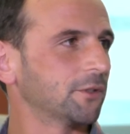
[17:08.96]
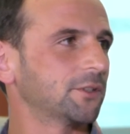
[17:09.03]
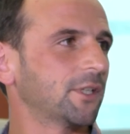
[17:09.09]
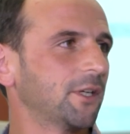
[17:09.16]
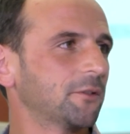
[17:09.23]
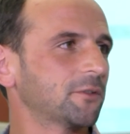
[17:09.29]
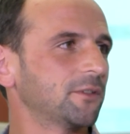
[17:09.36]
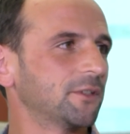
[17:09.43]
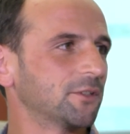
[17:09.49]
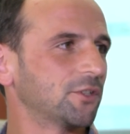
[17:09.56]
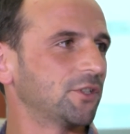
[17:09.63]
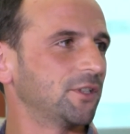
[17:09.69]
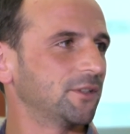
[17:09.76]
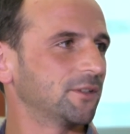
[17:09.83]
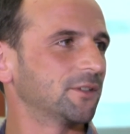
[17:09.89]
of this council, and
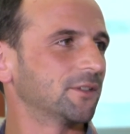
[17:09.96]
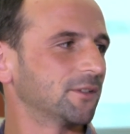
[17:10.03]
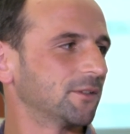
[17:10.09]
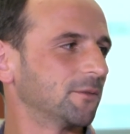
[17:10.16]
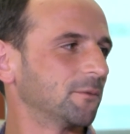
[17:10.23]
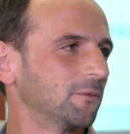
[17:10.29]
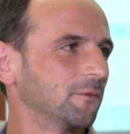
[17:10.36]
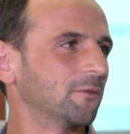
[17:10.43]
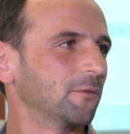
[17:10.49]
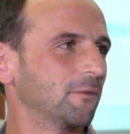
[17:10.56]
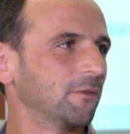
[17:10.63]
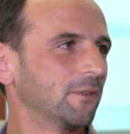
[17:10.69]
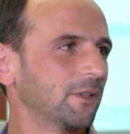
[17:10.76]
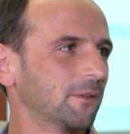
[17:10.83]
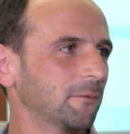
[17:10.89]
she's
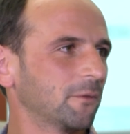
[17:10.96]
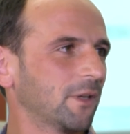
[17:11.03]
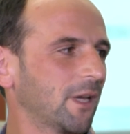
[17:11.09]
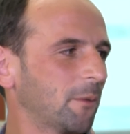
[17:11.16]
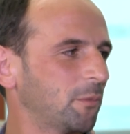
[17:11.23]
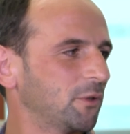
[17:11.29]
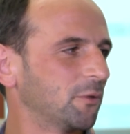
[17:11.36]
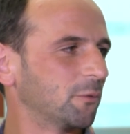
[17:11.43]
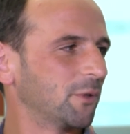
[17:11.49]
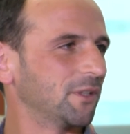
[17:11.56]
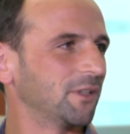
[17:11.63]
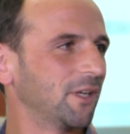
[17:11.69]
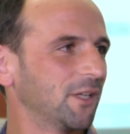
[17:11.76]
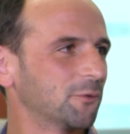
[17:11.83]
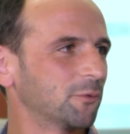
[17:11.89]
happy to
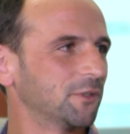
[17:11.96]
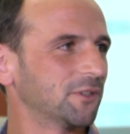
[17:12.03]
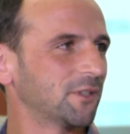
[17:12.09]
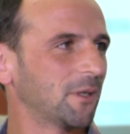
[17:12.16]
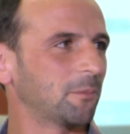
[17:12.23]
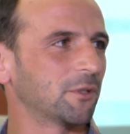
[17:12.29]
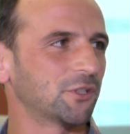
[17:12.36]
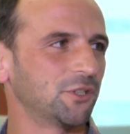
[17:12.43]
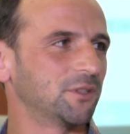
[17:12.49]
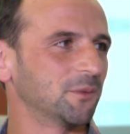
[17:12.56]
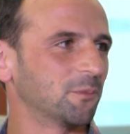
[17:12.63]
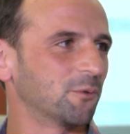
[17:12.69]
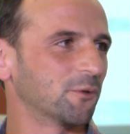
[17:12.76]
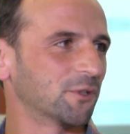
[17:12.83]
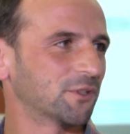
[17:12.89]
re-engage with this topic. She
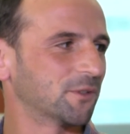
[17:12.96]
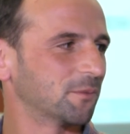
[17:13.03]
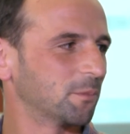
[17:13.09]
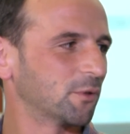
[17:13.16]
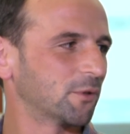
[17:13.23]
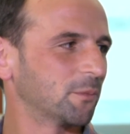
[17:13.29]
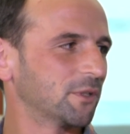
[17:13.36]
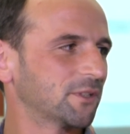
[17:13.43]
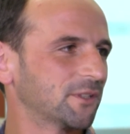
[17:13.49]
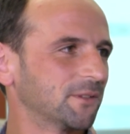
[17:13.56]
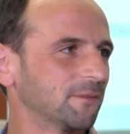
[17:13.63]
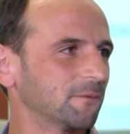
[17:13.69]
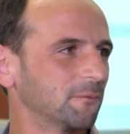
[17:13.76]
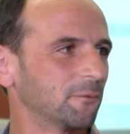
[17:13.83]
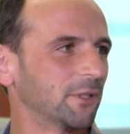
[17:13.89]
supports permits
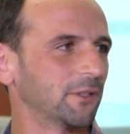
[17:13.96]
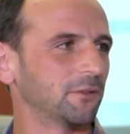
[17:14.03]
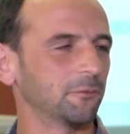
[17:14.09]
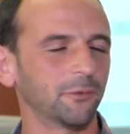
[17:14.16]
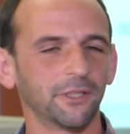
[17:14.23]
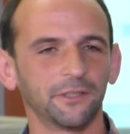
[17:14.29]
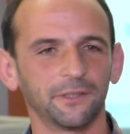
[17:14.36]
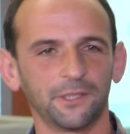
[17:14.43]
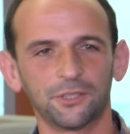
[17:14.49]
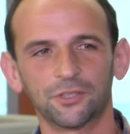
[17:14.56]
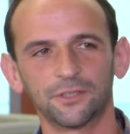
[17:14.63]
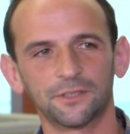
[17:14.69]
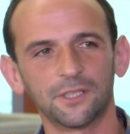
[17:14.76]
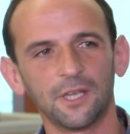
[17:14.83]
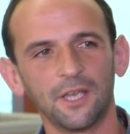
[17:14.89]
and
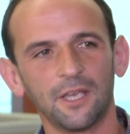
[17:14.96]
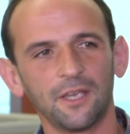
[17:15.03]
regulations.